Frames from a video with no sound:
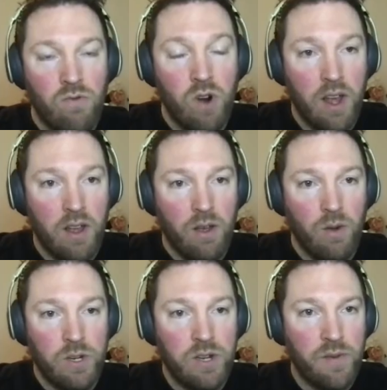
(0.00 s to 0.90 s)
Right.
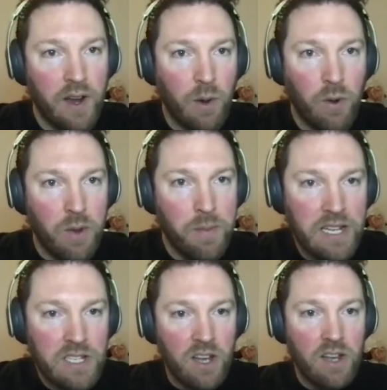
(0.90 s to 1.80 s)
We should find out what your
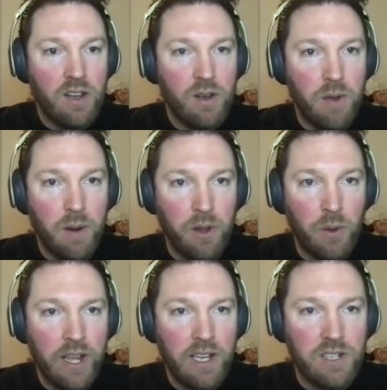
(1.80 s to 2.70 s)
Meater moment of
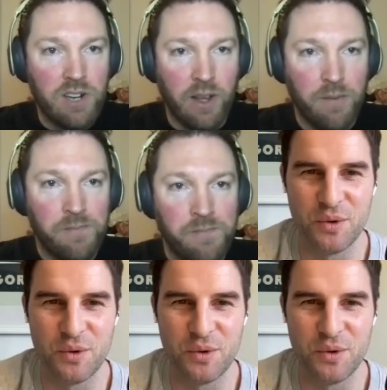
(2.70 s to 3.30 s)
the week is, Johnnie.